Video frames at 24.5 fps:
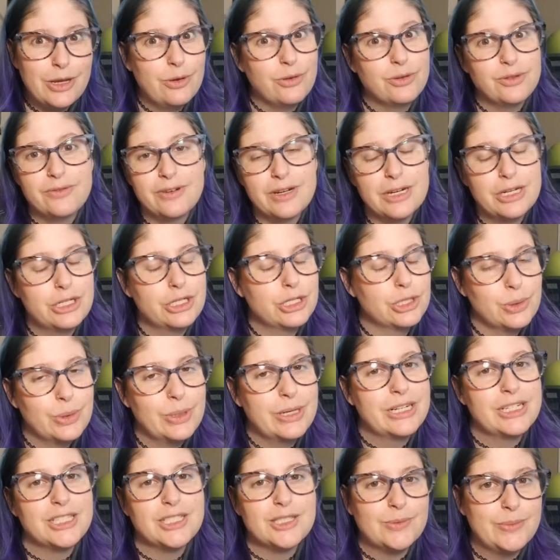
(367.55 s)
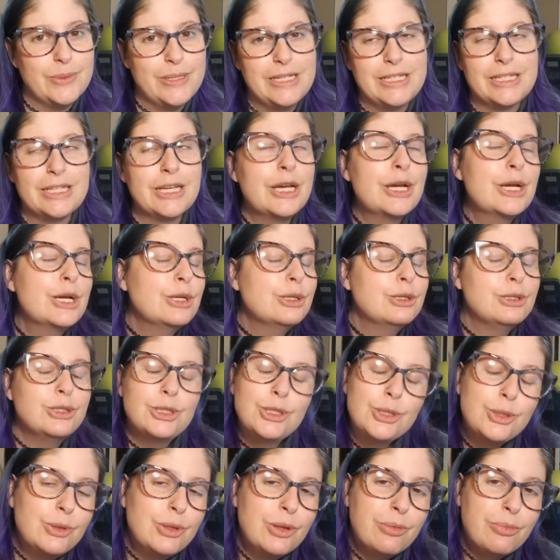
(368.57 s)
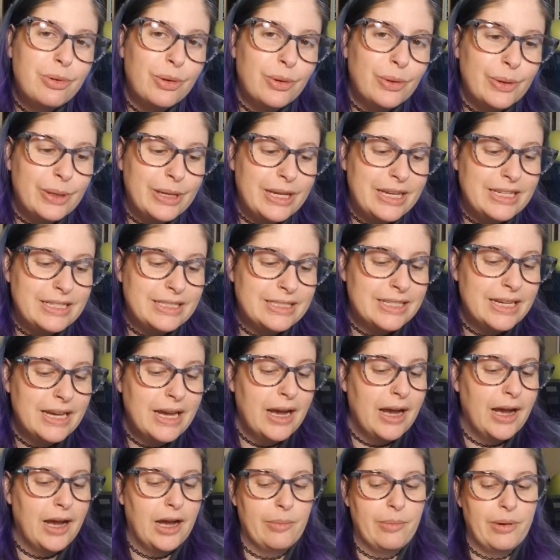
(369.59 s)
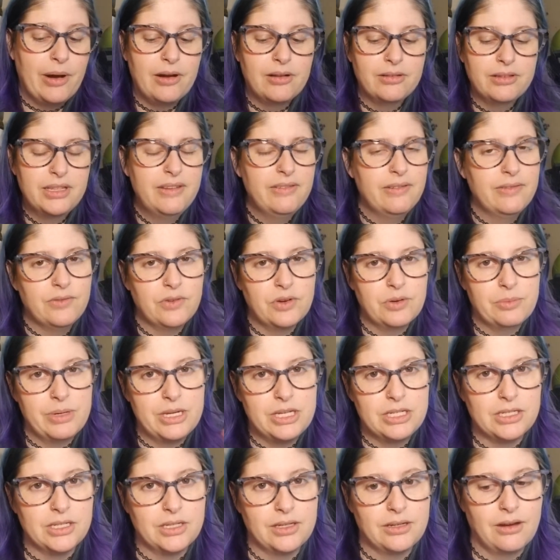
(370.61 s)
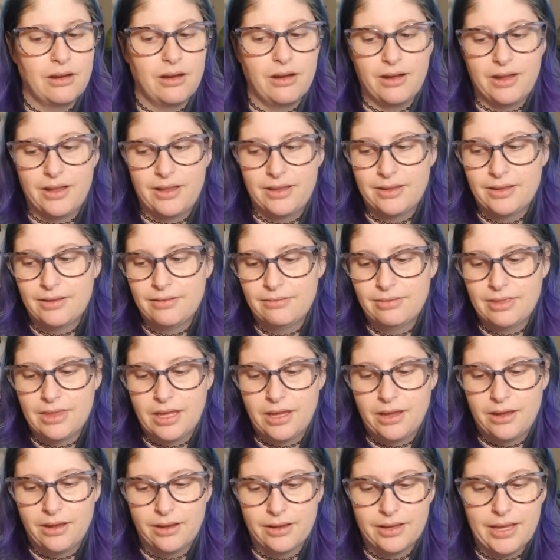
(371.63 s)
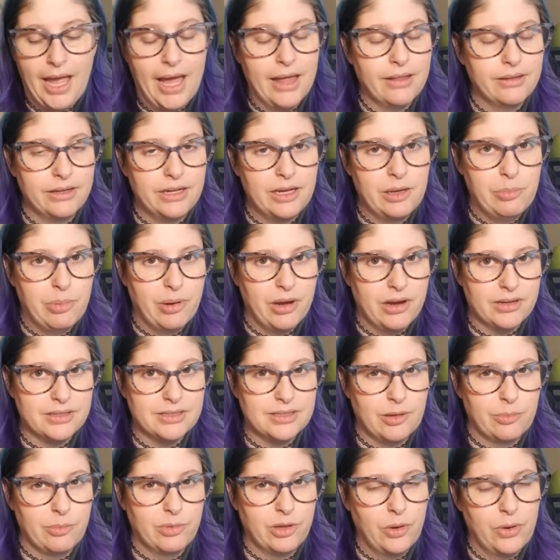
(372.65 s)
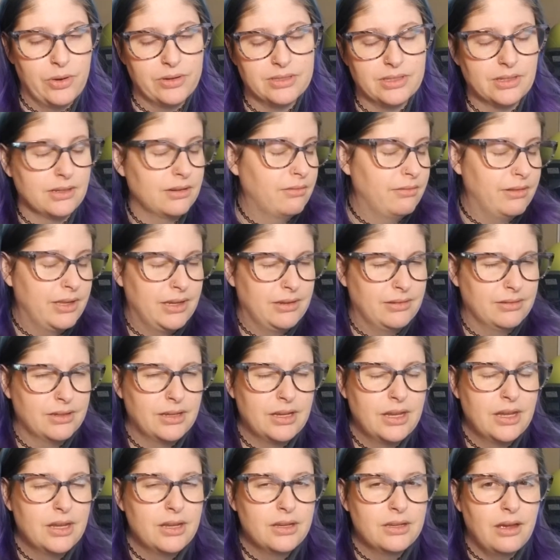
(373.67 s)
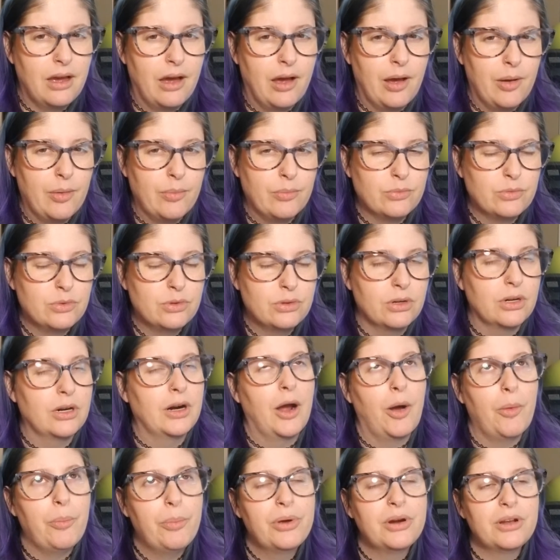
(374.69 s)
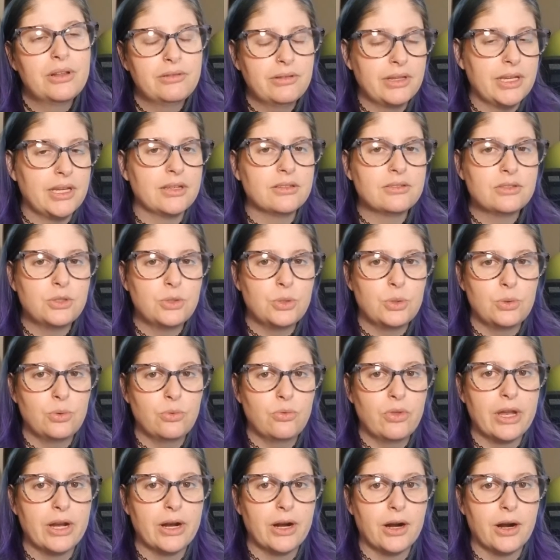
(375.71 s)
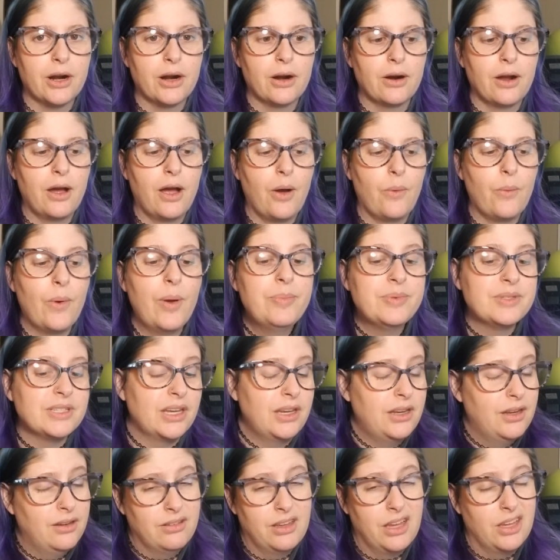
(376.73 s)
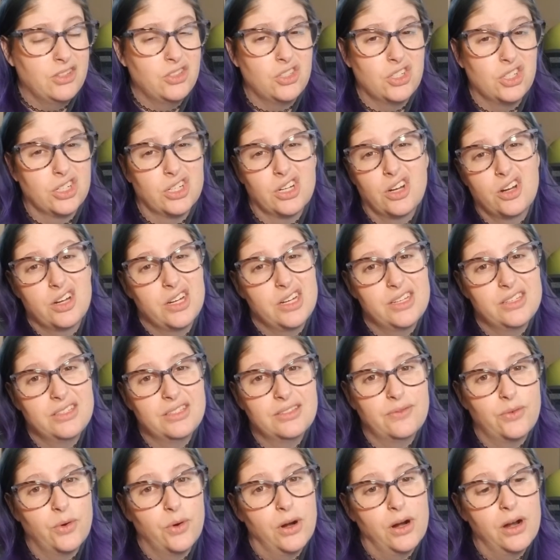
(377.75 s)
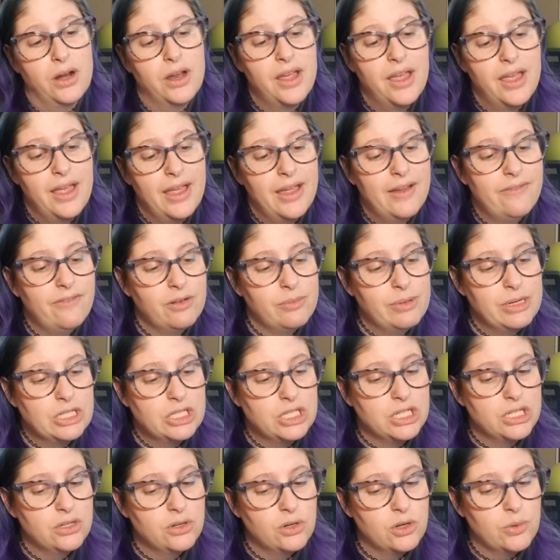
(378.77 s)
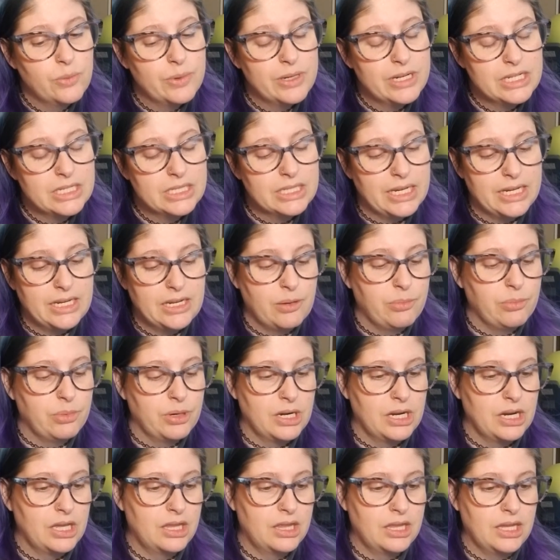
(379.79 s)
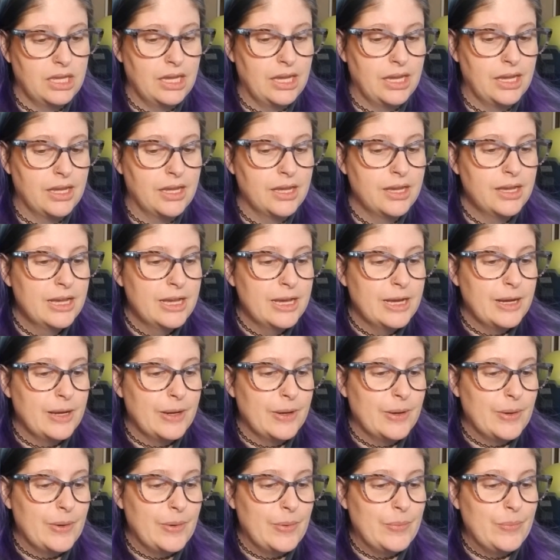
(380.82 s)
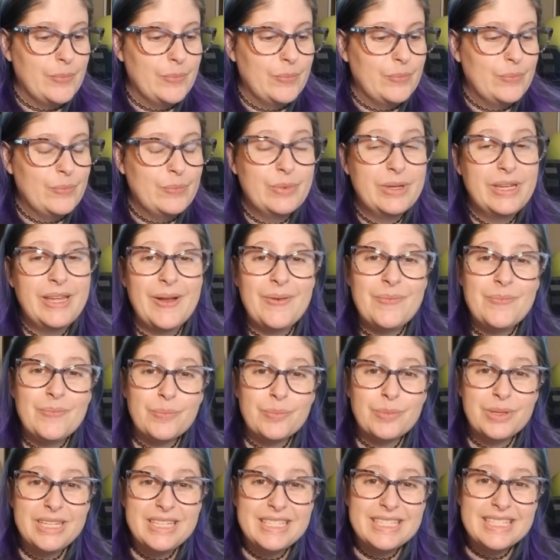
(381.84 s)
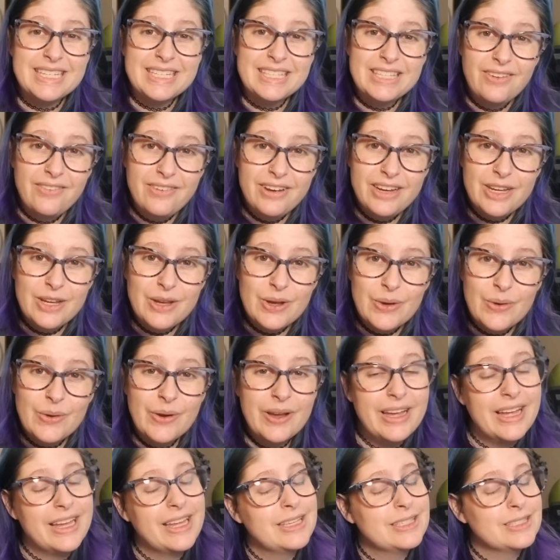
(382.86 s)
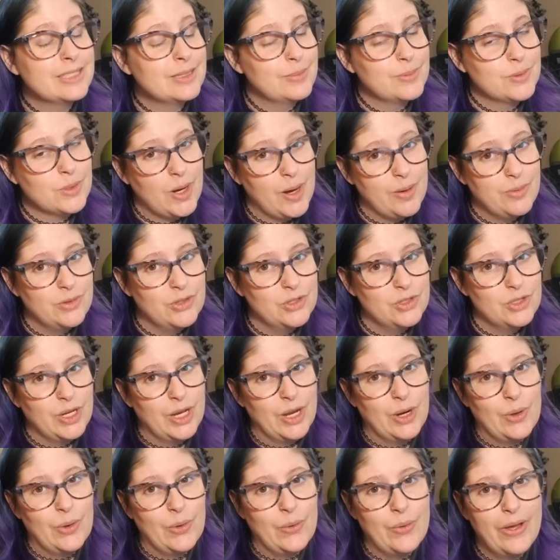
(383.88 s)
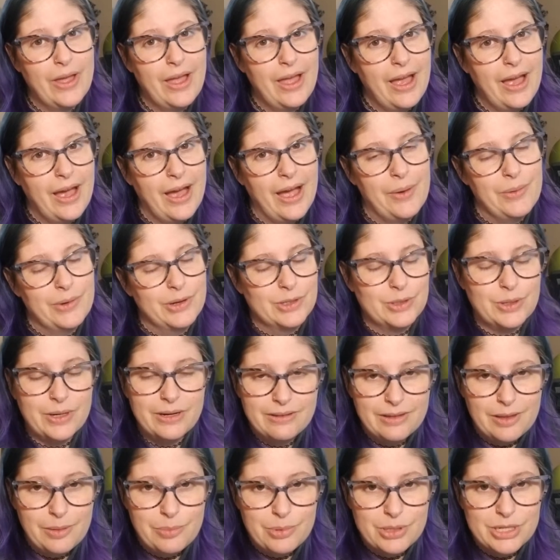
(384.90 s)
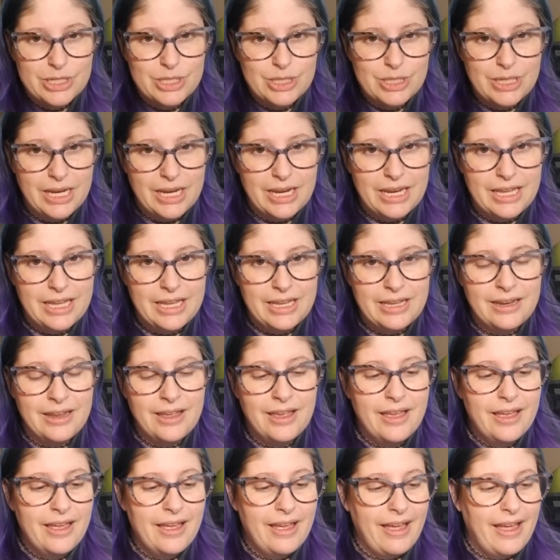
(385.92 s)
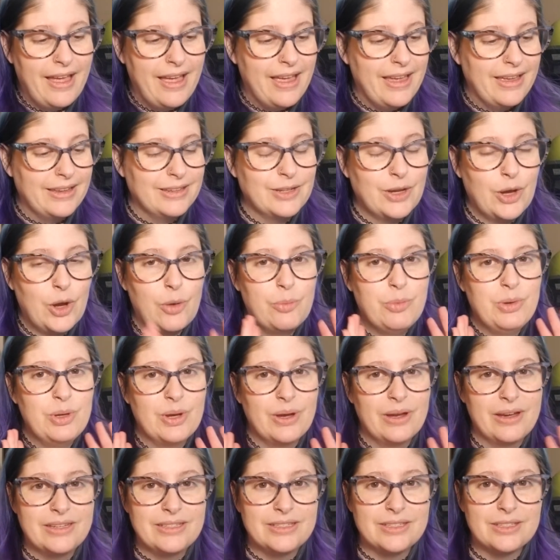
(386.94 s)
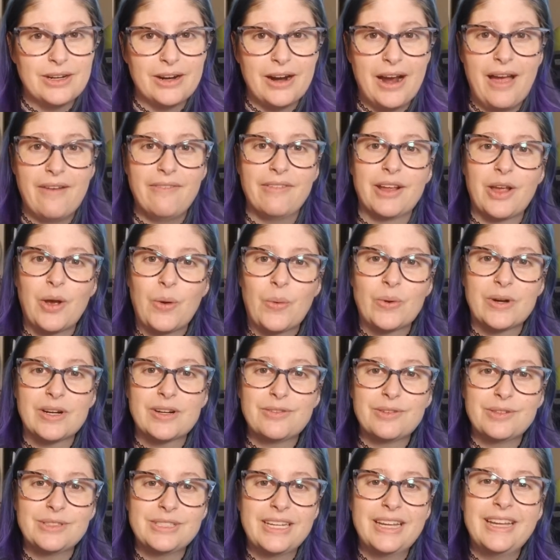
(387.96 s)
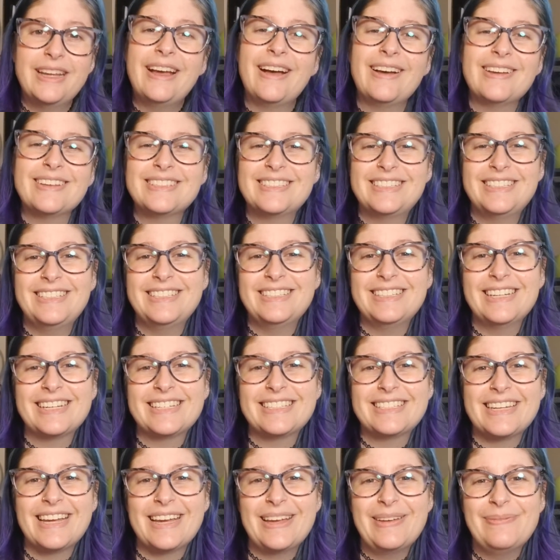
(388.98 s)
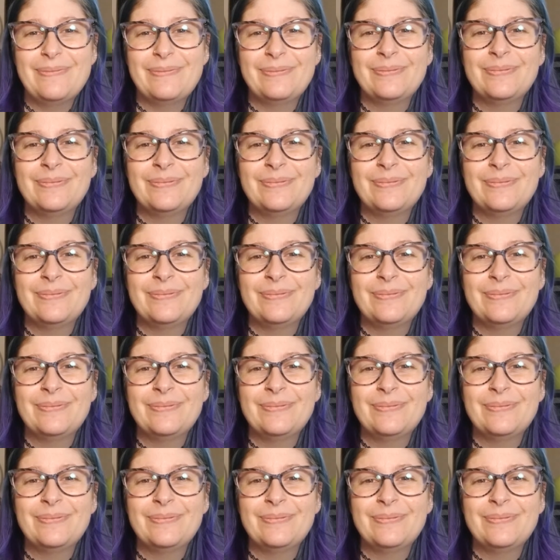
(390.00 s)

It's very short, sweet, to the point. Um, I'll leave information on the Cat Lady box down below. I'll send a link um, or I'll put a link to their uh, website in case you're curious for information or want to sign up or anything. Um, but yeah, please like the video. Again, subscribe to the channel. I would greatly appreciate it and hope you guys are having a wonderful day. I'll see you next time.